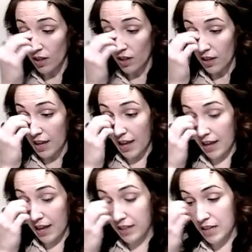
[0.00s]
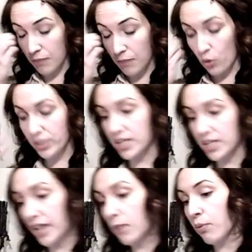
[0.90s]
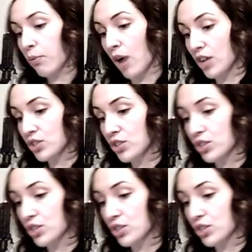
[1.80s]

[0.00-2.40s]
and I'm going to take a brush.